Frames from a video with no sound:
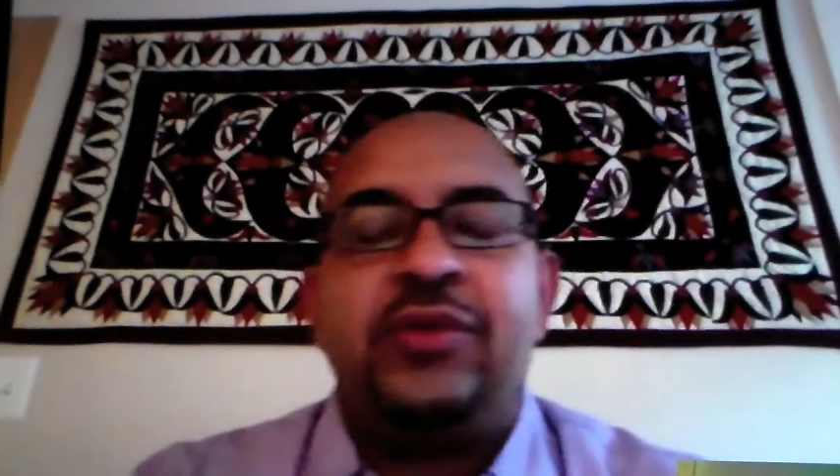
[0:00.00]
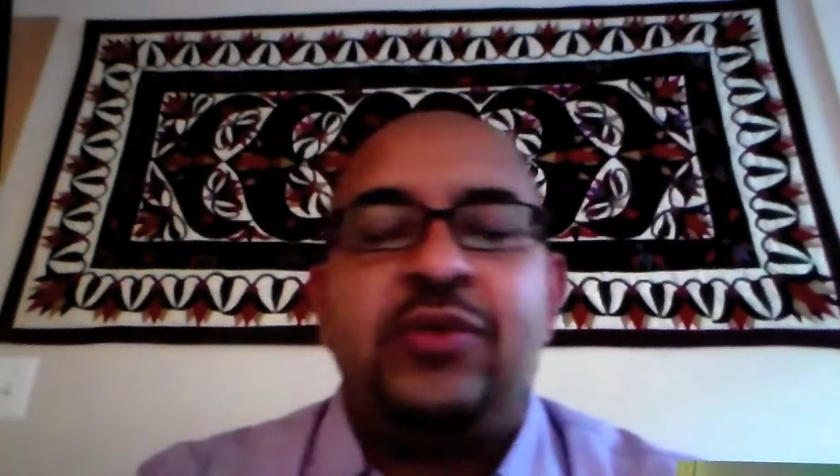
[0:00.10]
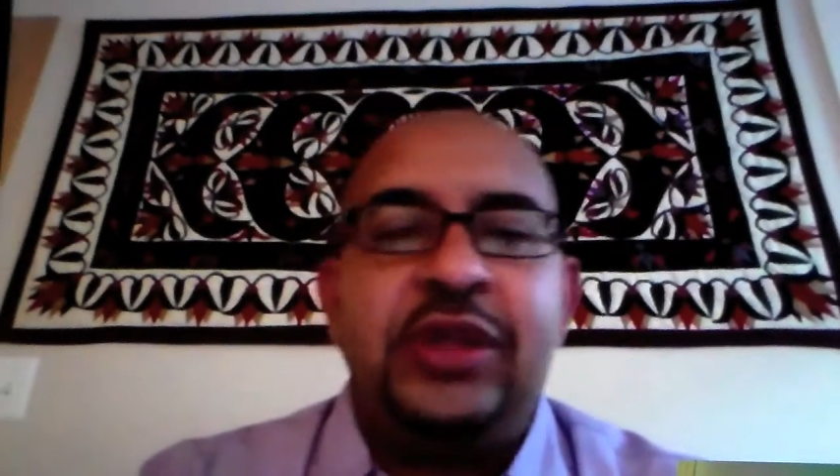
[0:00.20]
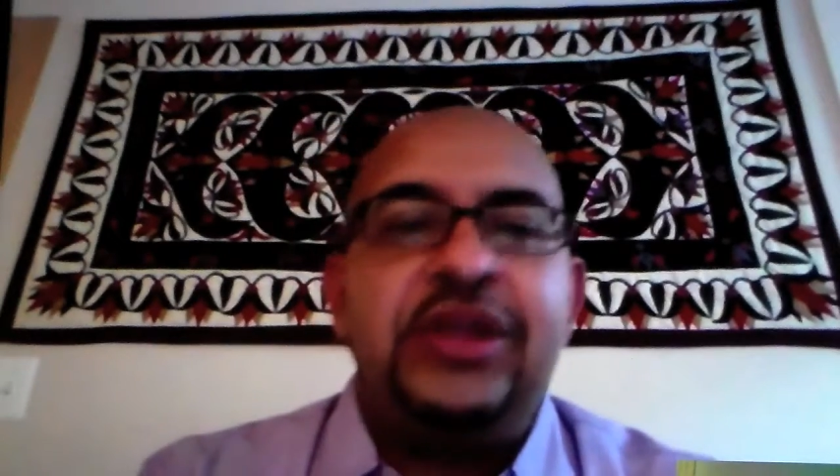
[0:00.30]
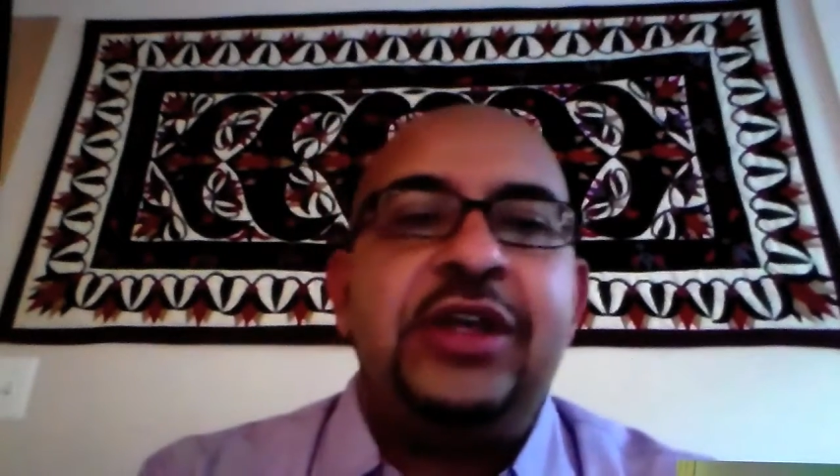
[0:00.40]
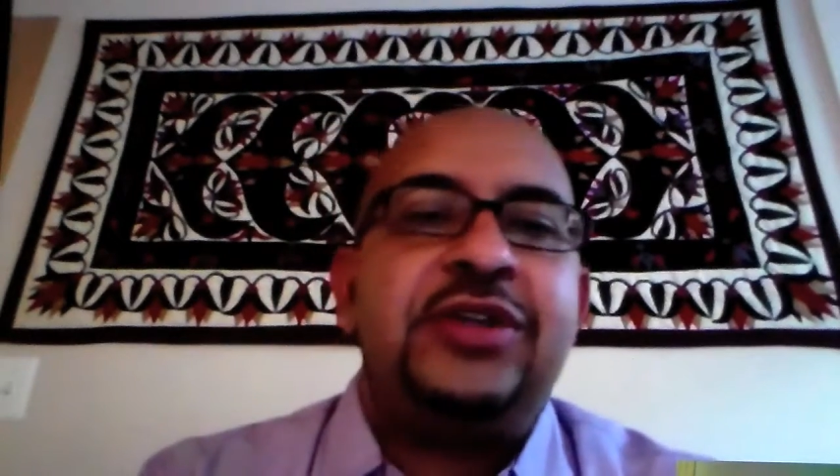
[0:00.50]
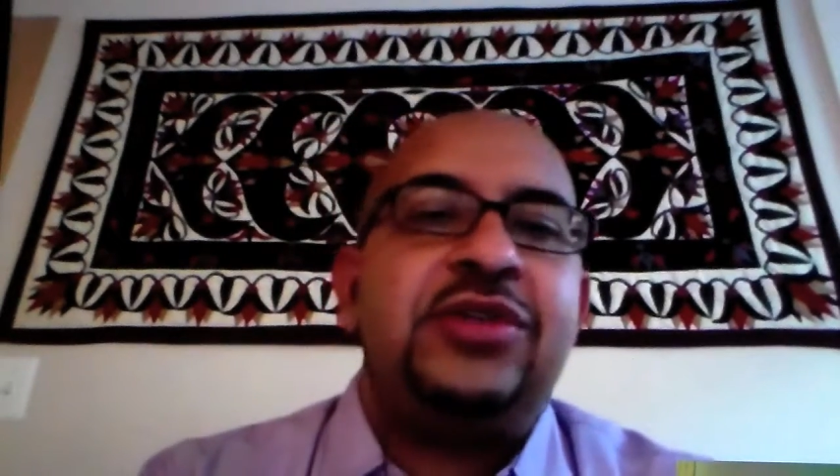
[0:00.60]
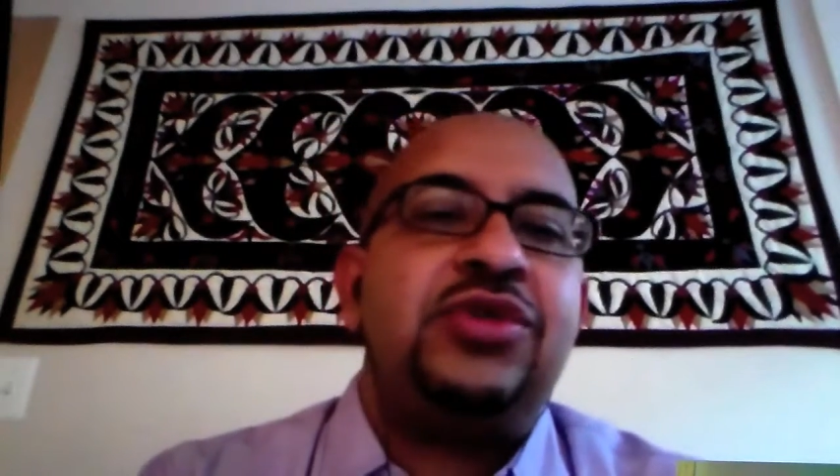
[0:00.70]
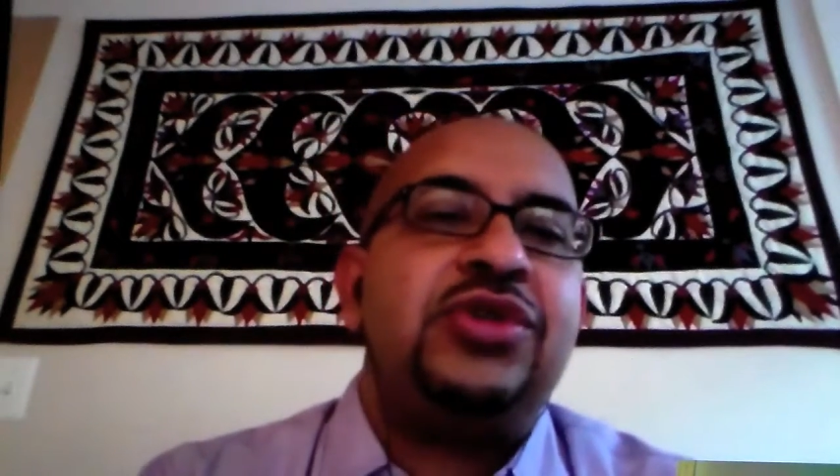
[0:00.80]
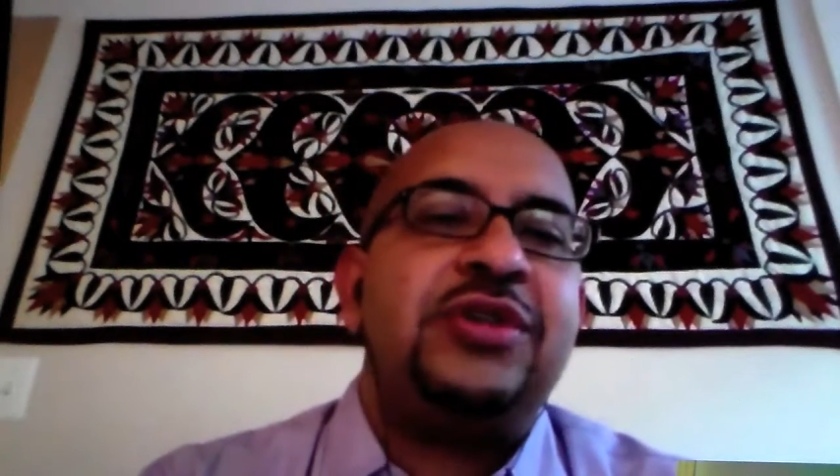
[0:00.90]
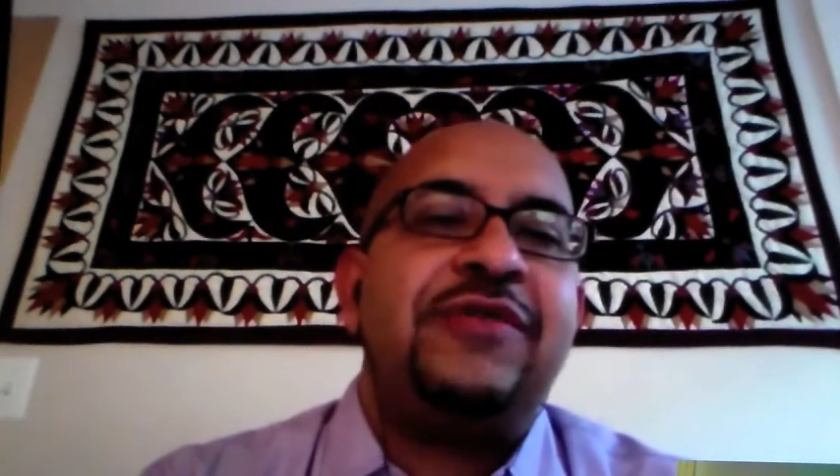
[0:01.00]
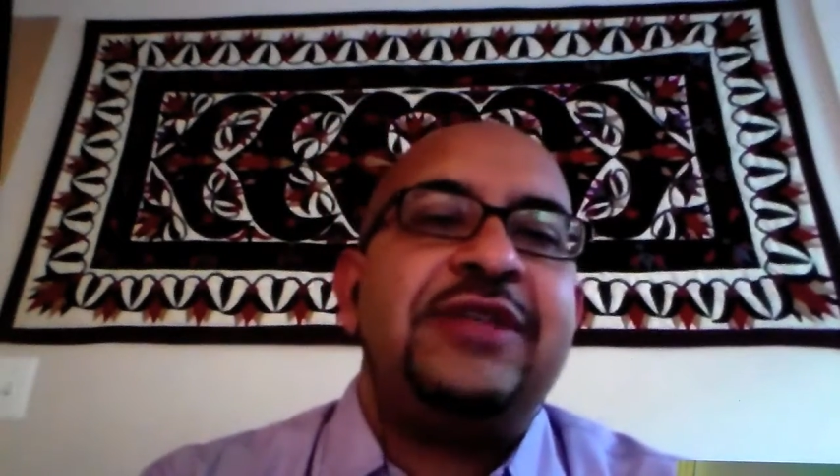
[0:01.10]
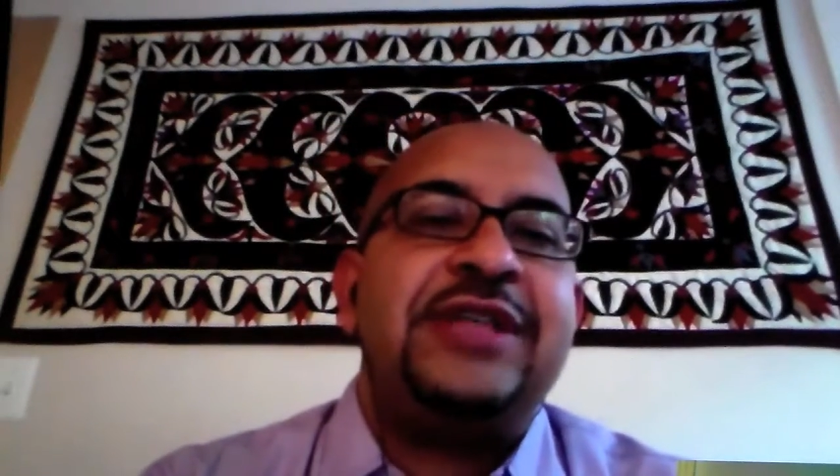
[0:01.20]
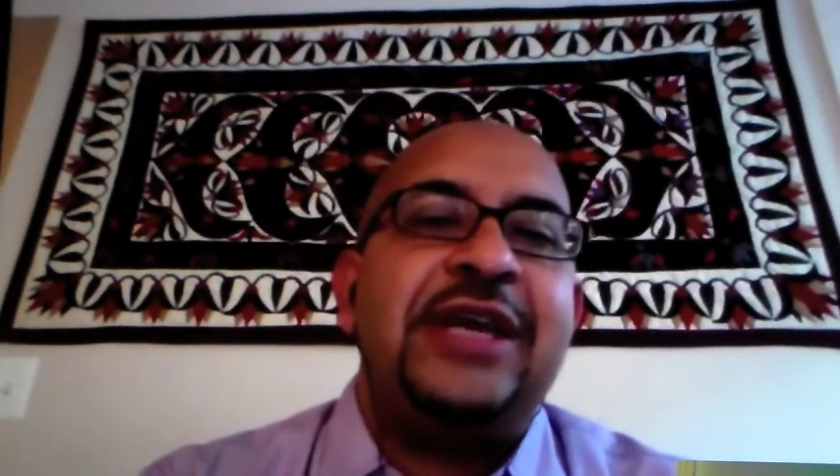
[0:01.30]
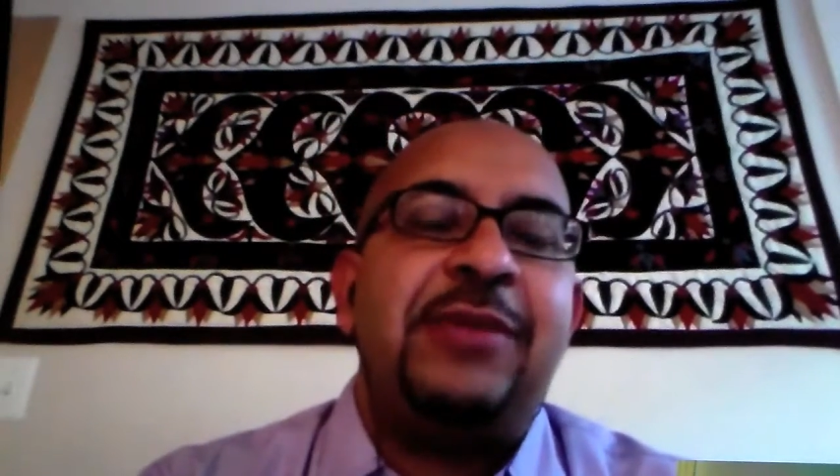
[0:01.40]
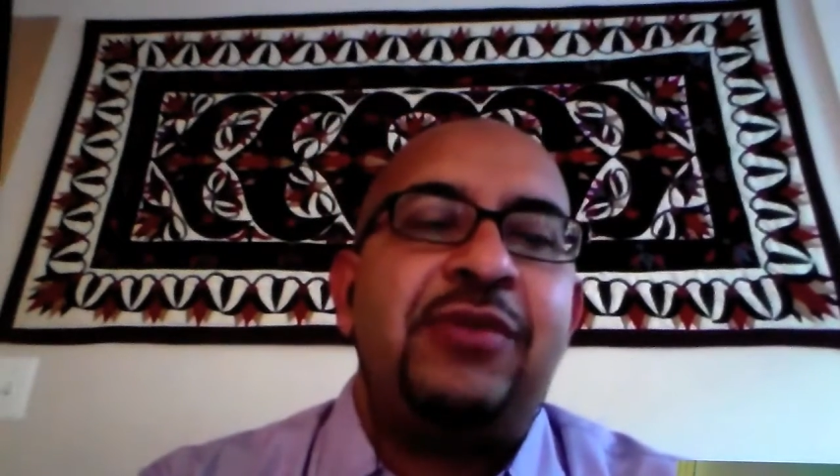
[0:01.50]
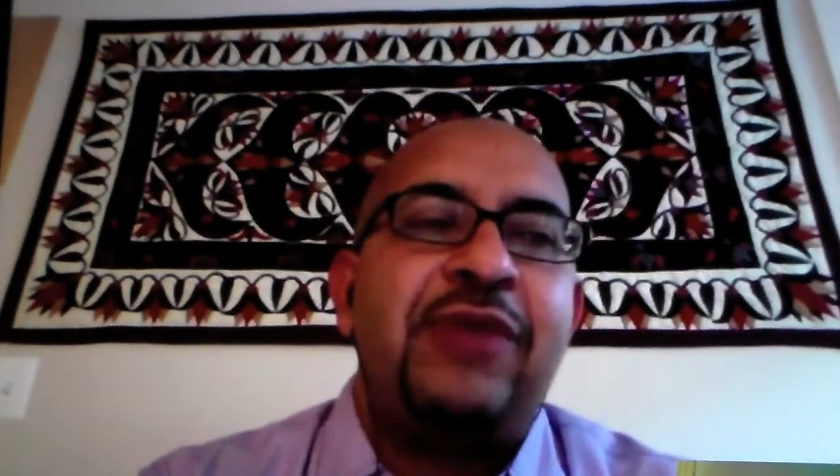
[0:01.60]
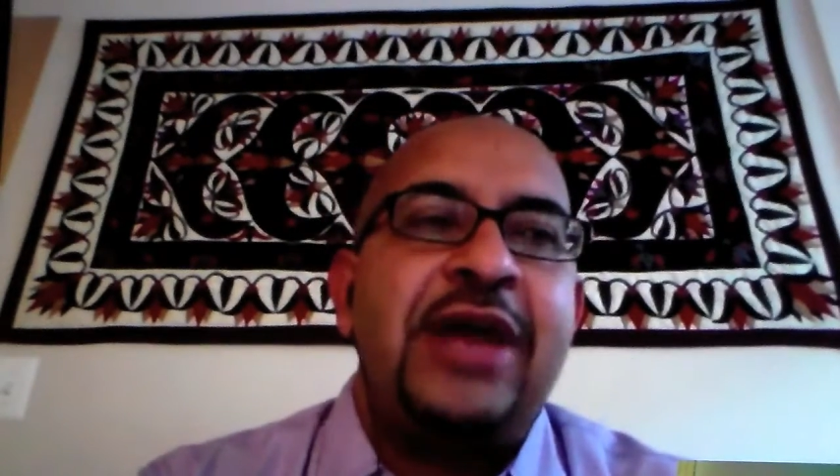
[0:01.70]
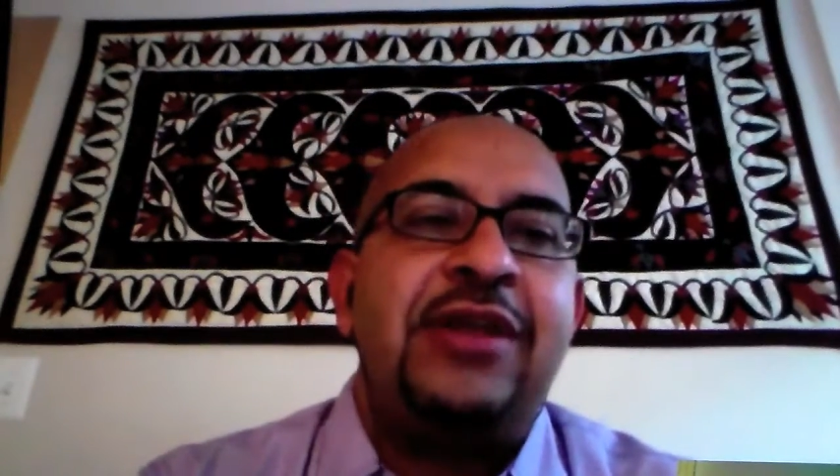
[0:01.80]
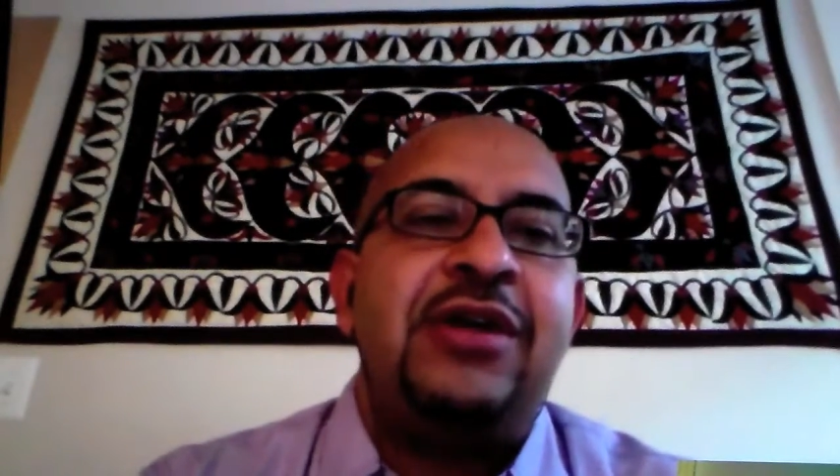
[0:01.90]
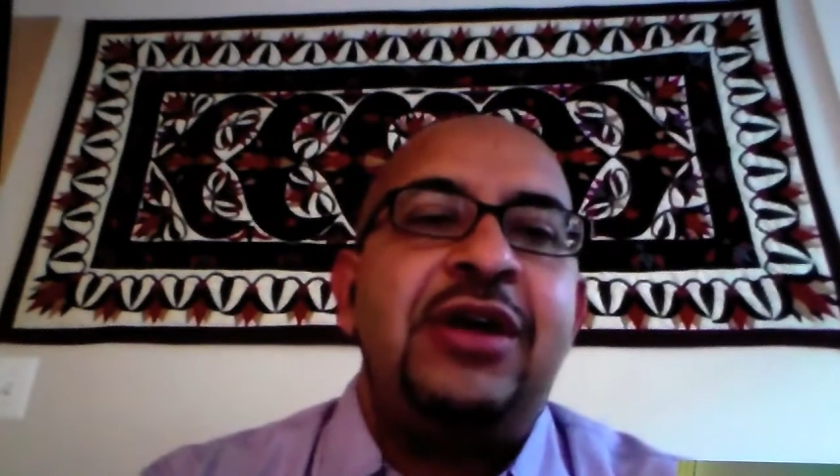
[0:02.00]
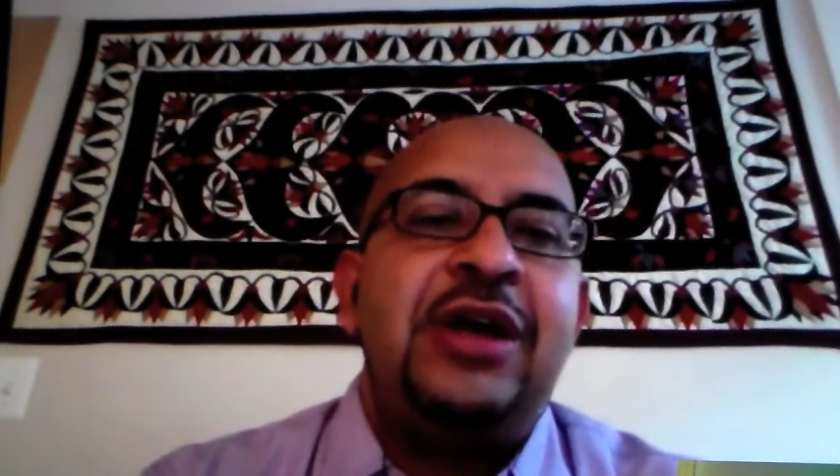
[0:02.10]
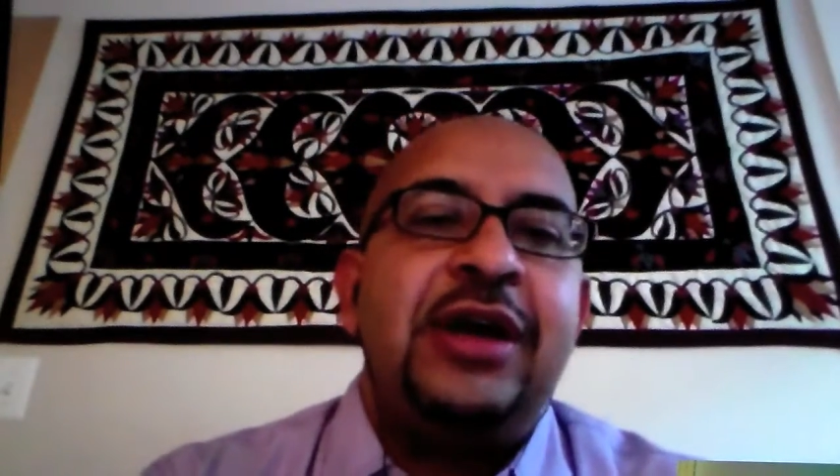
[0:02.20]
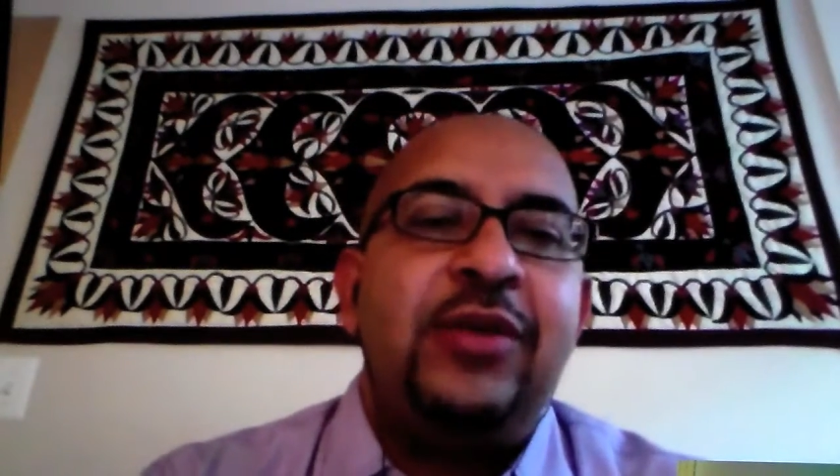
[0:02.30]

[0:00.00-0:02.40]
or within the institutions of the state, but rather